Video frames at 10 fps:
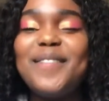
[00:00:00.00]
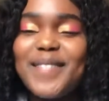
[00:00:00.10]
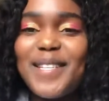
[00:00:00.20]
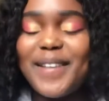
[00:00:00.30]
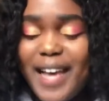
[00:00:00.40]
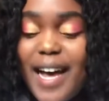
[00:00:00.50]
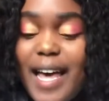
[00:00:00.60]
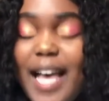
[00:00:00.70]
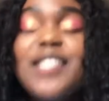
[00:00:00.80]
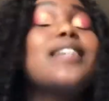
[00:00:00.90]
So yeah,
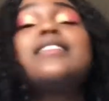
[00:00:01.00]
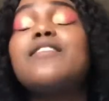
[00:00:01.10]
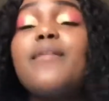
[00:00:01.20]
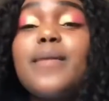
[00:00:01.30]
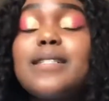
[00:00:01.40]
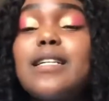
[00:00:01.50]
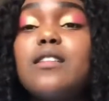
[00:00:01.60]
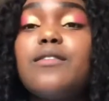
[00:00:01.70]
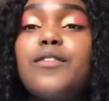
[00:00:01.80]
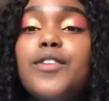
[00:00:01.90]
as you can see from the title
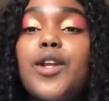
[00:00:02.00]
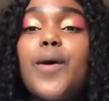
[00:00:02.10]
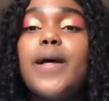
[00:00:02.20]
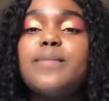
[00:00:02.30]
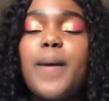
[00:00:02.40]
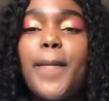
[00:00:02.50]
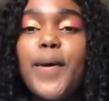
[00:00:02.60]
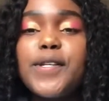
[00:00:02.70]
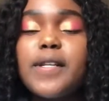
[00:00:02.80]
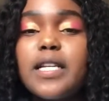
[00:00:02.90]
of the video, it's my
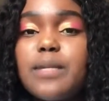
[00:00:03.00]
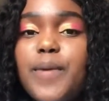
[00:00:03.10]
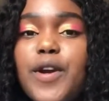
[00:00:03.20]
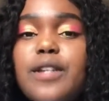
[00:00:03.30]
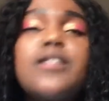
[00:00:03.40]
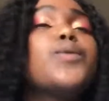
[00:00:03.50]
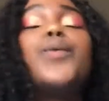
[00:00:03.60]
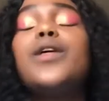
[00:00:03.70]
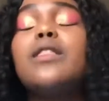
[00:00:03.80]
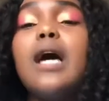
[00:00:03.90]
personal experience
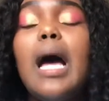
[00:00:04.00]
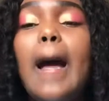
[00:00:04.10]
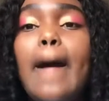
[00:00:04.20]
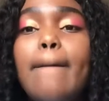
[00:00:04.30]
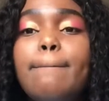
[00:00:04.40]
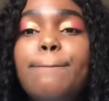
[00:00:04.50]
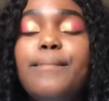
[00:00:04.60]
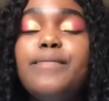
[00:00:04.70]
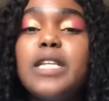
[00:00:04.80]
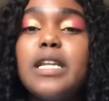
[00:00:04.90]
with
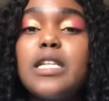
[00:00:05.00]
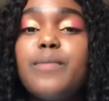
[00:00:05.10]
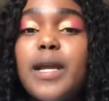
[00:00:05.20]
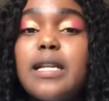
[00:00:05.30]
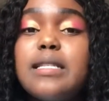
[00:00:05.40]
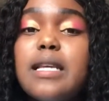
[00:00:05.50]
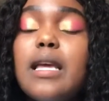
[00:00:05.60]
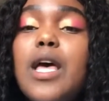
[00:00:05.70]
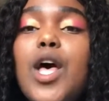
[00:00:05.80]
teenage pregnancy.